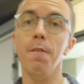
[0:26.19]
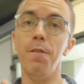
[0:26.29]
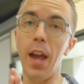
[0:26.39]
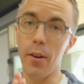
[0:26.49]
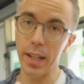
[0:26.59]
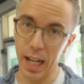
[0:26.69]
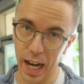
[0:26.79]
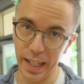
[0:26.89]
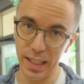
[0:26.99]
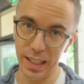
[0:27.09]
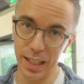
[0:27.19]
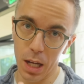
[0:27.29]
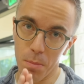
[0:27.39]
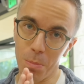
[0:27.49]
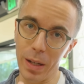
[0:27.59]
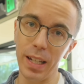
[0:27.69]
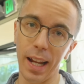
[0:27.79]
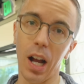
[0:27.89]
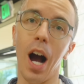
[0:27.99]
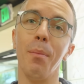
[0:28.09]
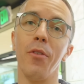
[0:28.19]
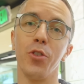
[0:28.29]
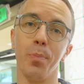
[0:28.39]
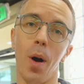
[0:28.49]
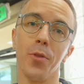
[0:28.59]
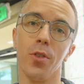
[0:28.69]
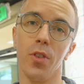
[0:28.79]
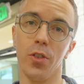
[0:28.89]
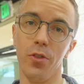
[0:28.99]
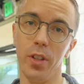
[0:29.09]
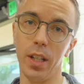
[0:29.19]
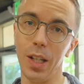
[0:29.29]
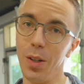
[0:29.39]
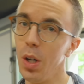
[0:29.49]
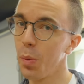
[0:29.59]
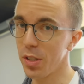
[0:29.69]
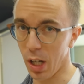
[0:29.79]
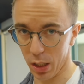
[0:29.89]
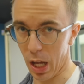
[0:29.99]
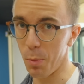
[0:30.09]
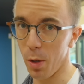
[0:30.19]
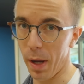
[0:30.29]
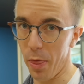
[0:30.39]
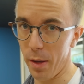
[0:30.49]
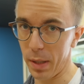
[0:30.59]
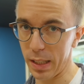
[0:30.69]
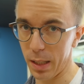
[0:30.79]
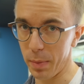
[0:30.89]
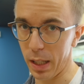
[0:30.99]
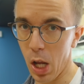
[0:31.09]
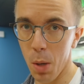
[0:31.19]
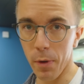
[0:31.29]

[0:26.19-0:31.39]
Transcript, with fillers: Very kindly, Monday.com have sponsored this video. We're gonna talk a lot more about them in a little bit.